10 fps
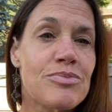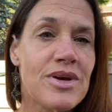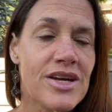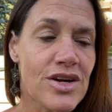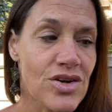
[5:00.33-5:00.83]

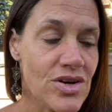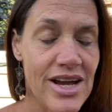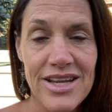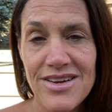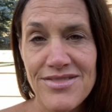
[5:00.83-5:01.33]
being a
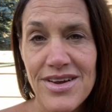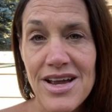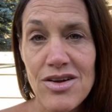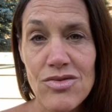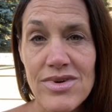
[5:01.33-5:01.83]
creative
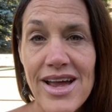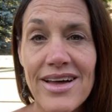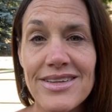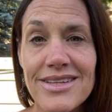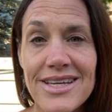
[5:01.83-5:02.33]

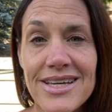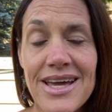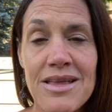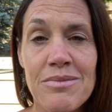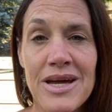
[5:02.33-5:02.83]
reality,
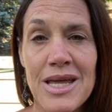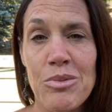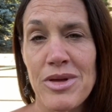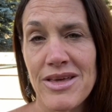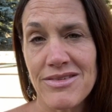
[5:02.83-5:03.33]
and money
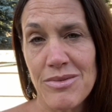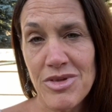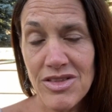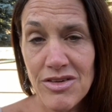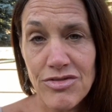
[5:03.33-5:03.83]
being
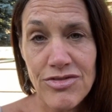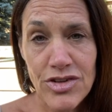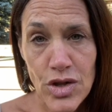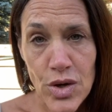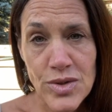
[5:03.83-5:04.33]
something that
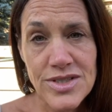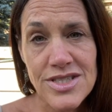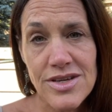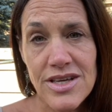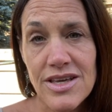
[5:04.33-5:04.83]
flows